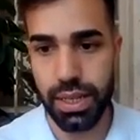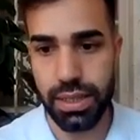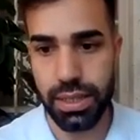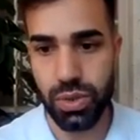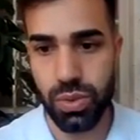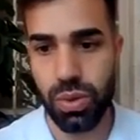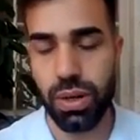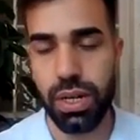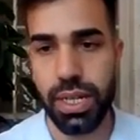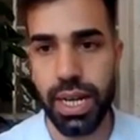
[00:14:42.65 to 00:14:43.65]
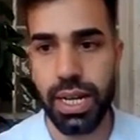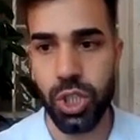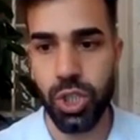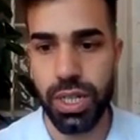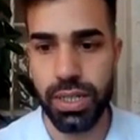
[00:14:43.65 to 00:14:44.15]
in this war,
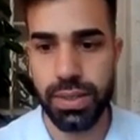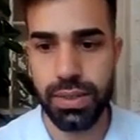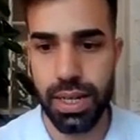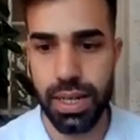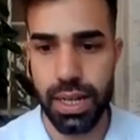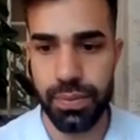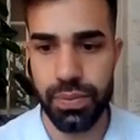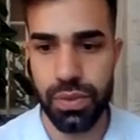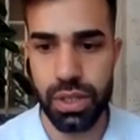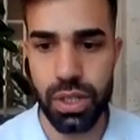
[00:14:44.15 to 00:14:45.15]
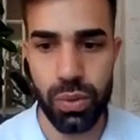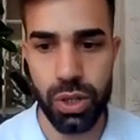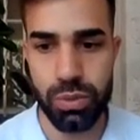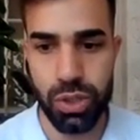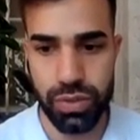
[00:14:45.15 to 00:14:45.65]
not just an
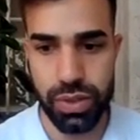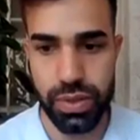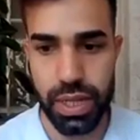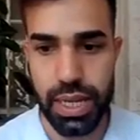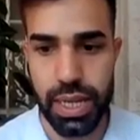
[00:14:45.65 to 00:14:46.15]
observer.